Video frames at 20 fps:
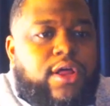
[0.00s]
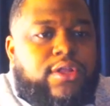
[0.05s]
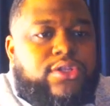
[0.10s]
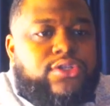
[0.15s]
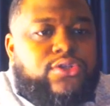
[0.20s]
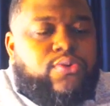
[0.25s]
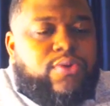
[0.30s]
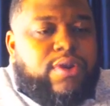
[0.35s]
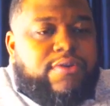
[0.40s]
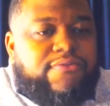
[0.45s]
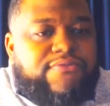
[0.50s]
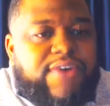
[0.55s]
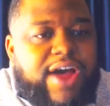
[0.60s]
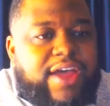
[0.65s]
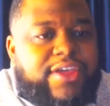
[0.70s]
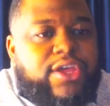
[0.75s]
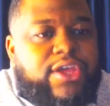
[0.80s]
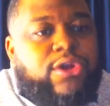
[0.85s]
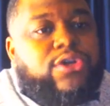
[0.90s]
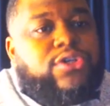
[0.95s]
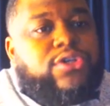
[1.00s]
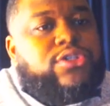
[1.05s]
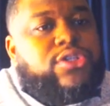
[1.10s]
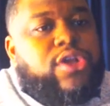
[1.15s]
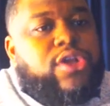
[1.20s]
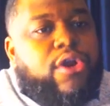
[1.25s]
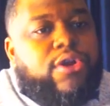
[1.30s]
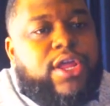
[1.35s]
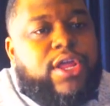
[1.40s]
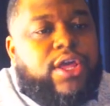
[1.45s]
25 years,
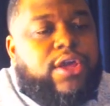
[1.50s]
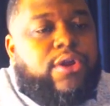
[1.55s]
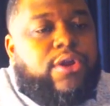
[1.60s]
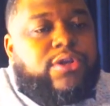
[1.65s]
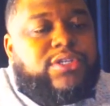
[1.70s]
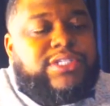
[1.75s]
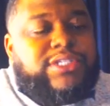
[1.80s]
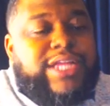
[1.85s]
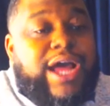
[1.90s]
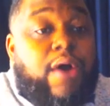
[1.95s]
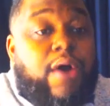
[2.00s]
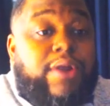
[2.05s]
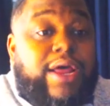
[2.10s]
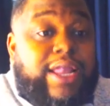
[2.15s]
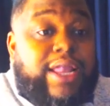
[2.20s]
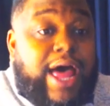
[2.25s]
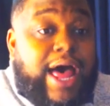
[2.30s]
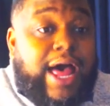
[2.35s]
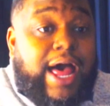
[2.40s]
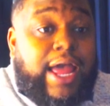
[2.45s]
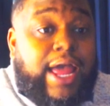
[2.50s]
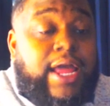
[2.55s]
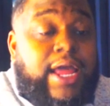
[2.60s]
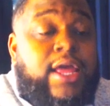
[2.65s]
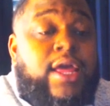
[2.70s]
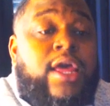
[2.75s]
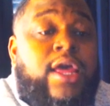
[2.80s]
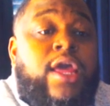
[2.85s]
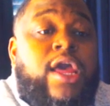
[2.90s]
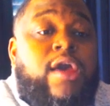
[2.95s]
30 years down the line,
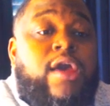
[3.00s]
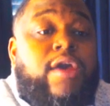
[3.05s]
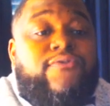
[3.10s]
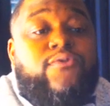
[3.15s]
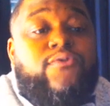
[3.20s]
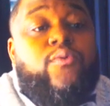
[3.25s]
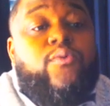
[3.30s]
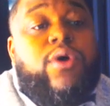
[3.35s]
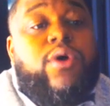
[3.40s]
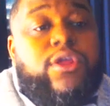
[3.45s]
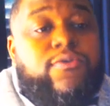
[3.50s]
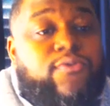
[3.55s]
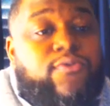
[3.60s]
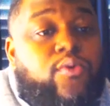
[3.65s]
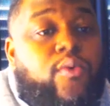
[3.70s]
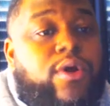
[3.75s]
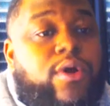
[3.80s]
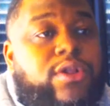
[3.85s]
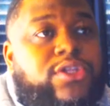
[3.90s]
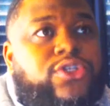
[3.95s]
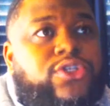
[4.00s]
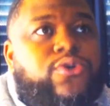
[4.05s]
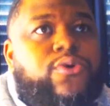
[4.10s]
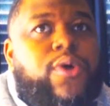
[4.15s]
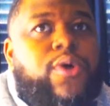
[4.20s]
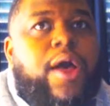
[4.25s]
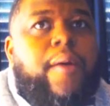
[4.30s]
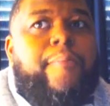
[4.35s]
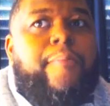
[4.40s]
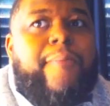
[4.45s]
if you want
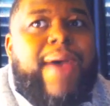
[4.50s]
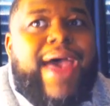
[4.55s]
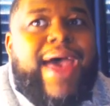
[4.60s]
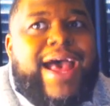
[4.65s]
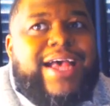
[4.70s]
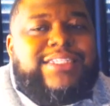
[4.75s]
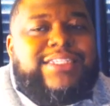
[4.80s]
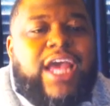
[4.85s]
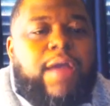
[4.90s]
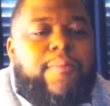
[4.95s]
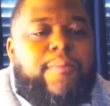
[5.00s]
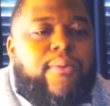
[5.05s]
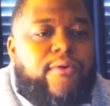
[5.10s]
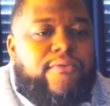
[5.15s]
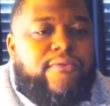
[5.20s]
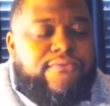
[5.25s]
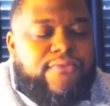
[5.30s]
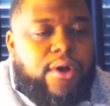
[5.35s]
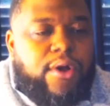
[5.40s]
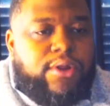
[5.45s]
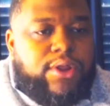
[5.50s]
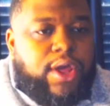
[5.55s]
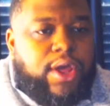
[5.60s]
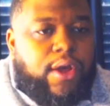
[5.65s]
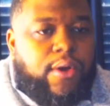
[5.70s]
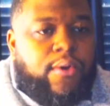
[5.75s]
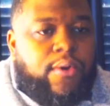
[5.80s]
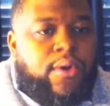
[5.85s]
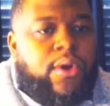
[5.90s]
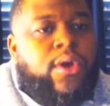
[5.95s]
to amass a
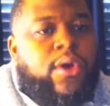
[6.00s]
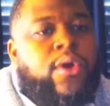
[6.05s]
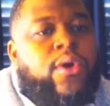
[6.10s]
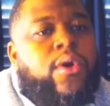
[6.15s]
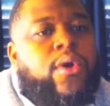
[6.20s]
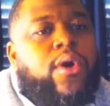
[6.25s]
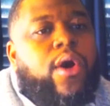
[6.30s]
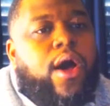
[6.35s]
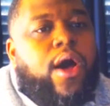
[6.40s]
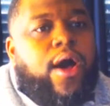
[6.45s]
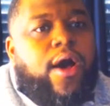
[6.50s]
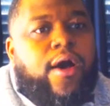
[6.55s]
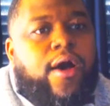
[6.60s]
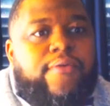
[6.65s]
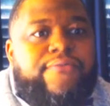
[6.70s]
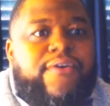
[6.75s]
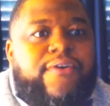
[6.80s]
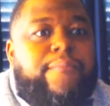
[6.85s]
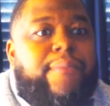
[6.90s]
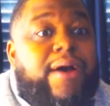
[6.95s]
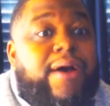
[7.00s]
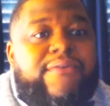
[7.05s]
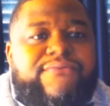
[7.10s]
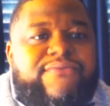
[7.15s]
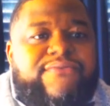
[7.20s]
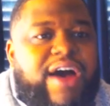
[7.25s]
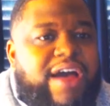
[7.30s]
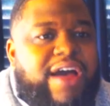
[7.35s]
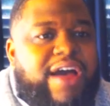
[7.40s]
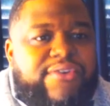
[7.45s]
portfolio of about
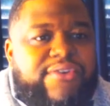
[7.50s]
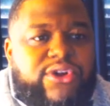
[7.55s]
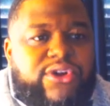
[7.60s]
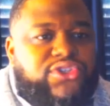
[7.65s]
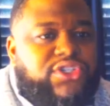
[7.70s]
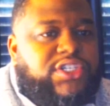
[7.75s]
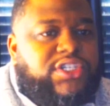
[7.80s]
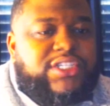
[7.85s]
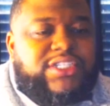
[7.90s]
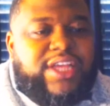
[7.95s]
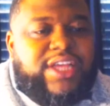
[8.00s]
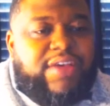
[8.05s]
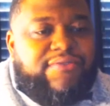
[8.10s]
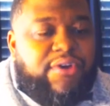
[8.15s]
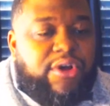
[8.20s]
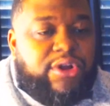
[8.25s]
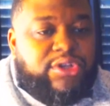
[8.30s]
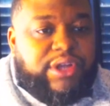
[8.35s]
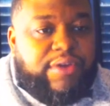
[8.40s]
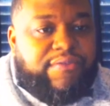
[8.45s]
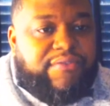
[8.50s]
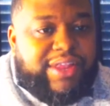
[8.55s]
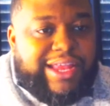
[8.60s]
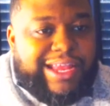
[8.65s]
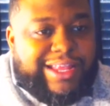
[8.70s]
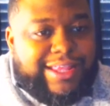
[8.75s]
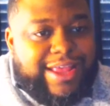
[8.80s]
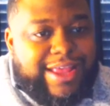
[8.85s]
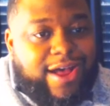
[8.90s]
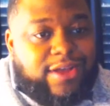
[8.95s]
500 to
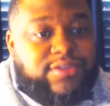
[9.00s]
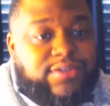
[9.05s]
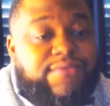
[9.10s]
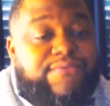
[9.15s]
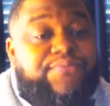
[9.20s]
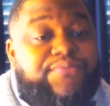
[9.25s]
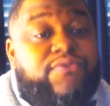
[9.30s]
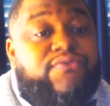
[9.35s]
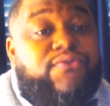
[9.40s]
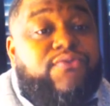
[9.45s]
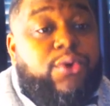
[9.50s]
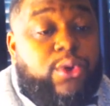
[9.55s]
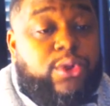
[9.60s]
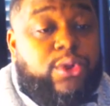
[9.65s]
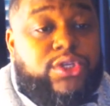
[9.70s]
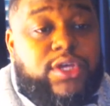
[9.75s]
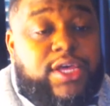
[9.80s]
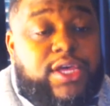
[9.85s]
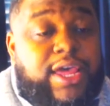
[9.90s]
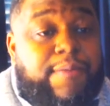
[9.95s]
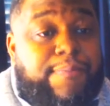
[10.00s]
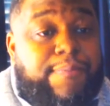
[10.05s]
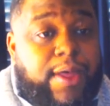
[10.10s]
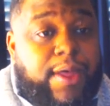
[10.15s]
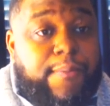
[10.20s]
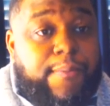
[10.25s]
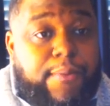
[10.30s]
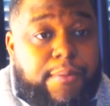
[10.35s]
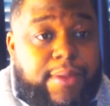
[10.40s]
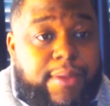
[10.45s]
750,000 for you to
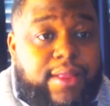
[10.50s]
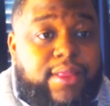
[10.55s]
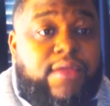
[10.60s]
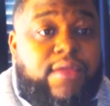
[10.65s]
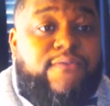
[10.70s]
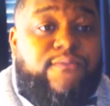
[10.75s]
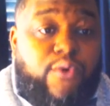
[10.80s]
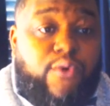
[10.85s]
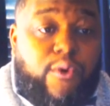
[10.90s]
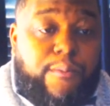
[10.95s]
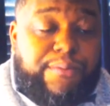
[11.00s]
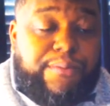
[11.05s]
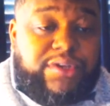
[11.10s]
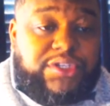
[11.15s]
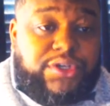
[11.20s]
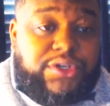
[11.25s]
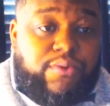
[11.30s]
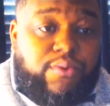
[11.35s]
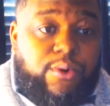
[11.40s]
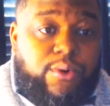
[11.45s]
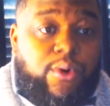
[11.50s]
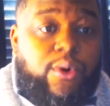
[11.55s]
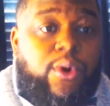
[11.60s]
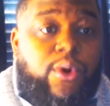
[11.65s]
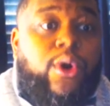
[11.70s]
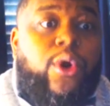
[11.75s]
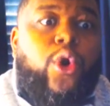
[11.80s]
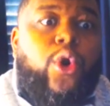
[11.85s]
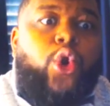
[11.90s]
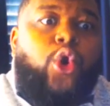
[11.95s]
implement the 4% rule,
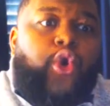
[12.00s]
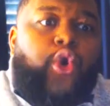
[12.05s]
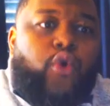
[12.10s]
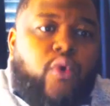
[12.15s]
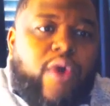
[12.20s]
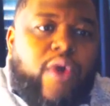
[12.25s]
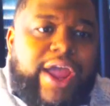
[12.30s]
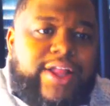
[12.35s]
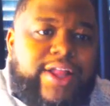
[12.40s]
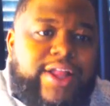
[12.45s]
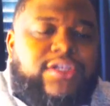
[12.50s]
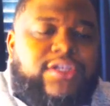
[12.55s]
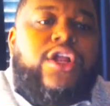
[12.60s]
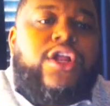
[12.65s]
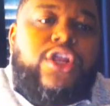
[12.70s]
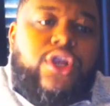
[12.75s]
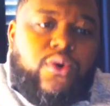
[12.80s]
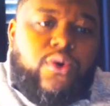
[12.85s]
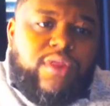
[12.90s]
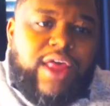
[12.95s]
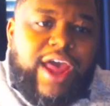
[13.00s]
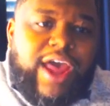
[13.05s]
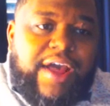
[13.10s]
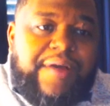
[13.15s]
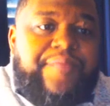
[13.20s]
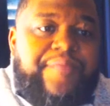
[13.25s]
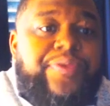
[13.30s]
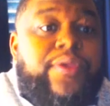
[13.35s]
great, do that.